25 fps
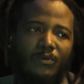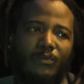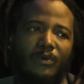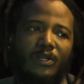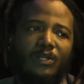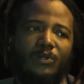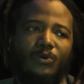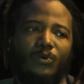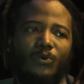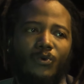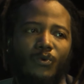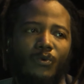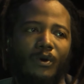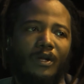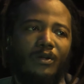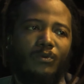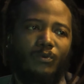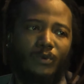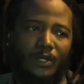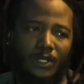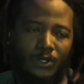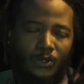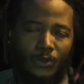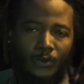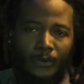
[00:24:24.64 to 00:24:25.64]
we do what
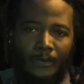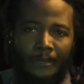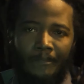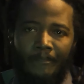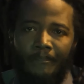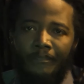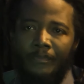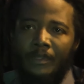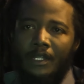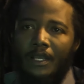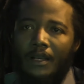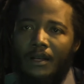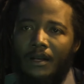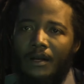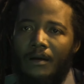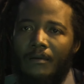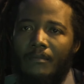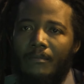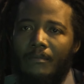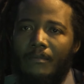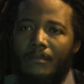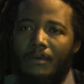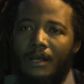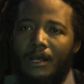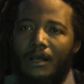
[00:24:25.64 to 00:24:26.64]
we do?
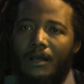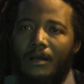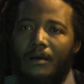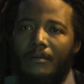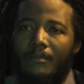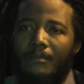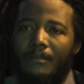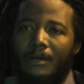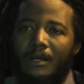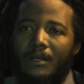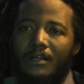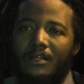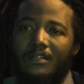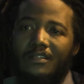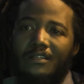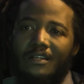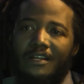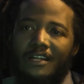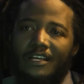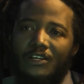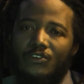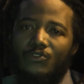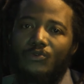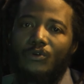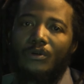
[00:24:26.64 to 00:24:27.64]

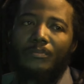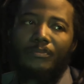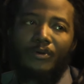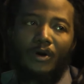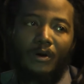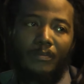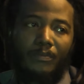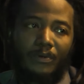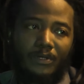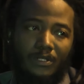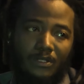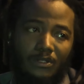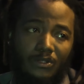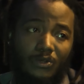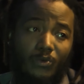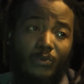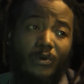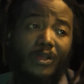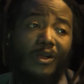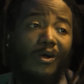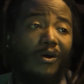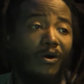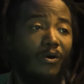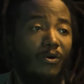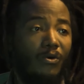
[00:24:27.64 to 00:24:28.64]
intellectual property? Do
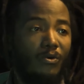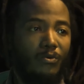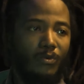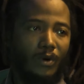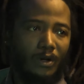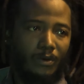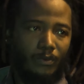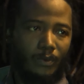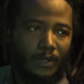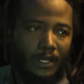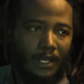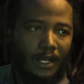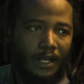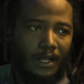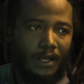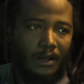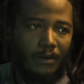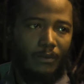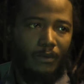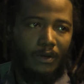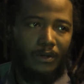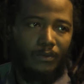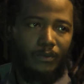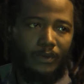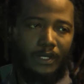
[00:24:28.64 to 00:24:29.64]
we own what we
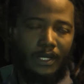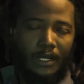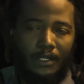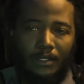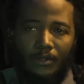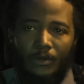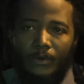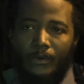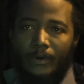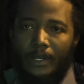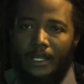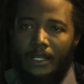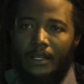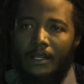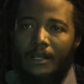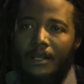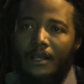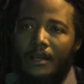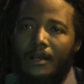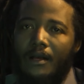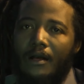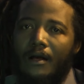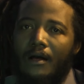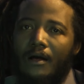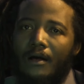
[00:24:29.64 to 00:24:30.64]
are doing?
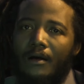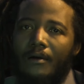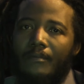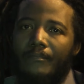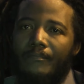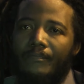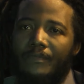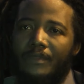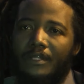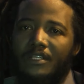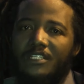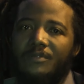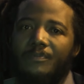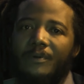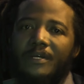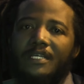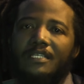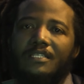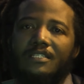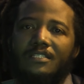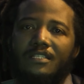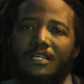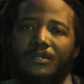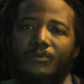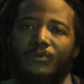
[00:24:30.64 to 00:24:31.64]
The
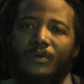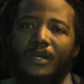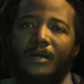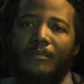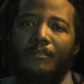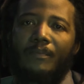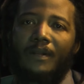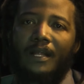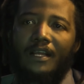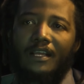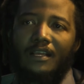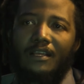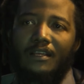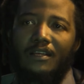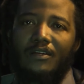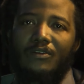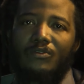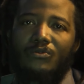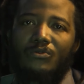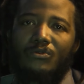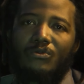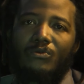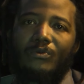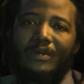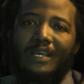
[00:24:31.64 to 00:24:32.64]
spaces that we are plugging
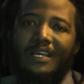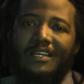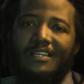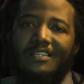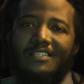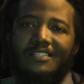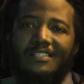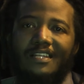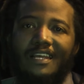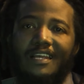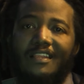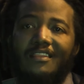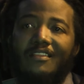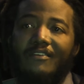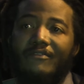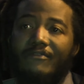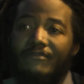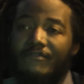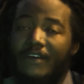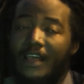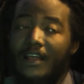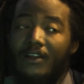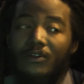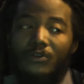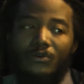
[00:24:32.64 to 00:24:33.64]
into, do we understand the
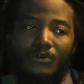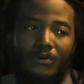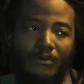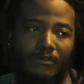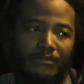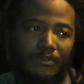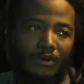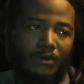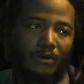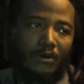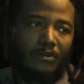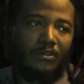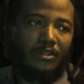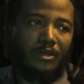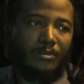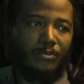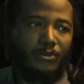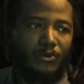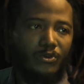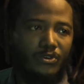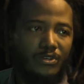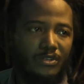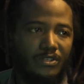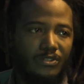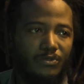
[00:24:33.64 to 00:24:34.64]
value of the
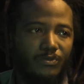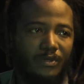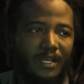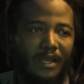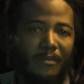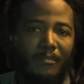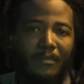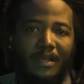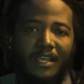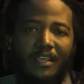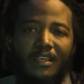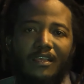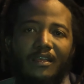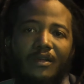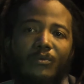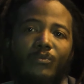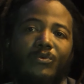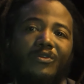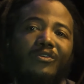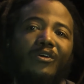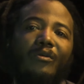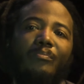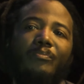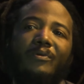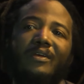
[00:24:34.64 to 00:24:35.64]
contributions we are making?
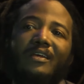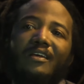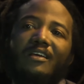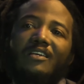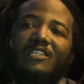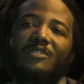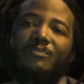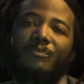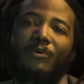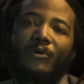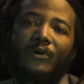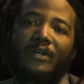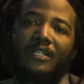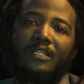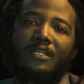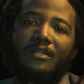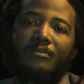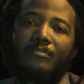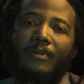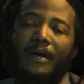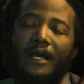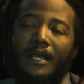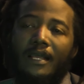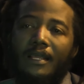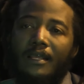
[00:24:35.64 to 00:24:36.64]
We're not being exploited
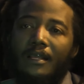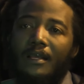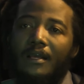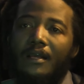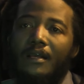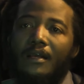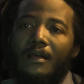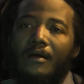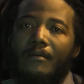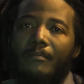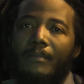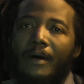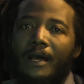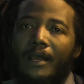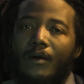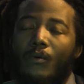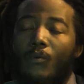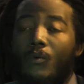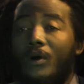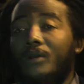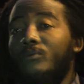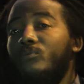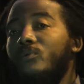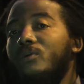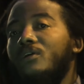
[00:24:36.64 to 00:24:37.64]
by
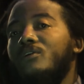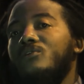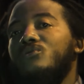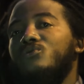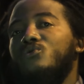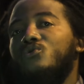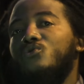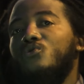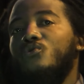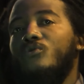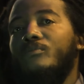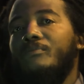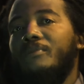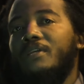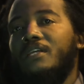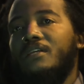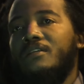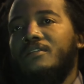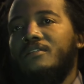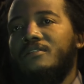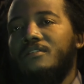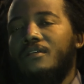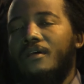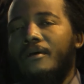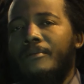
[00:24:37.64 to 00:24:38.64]
what we assume
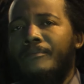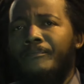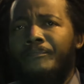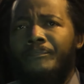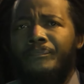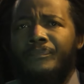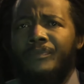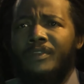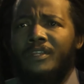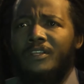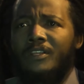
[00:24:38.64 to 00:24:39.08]
is an